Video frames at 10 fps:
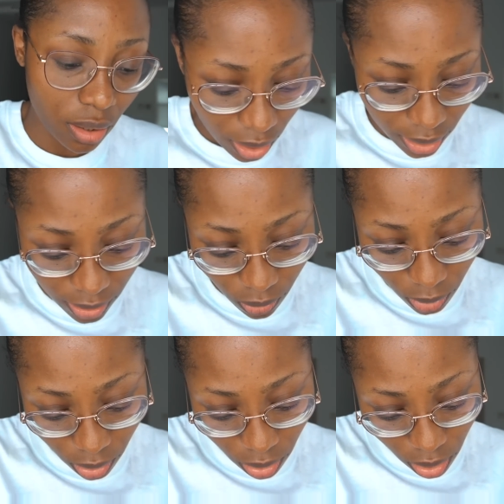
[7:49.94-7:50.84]
There's
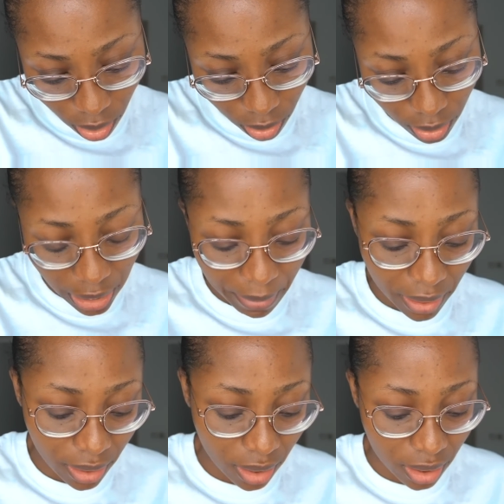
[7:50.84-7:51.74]
one called
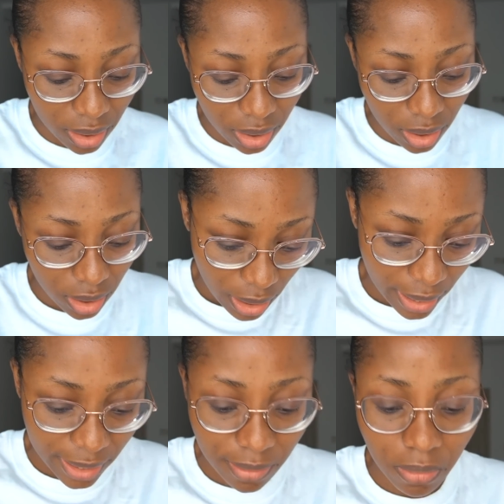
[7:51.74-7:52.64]
Amethyst.
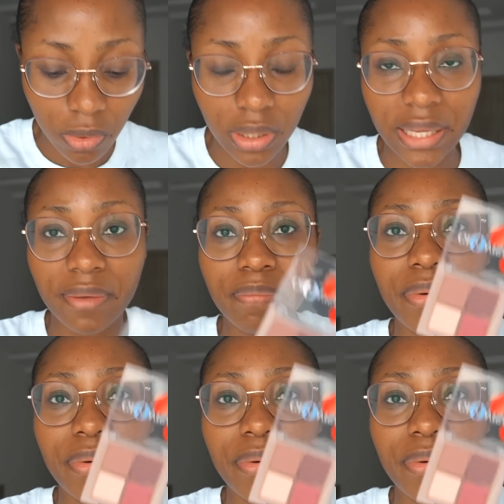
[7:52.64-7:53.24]
Has more like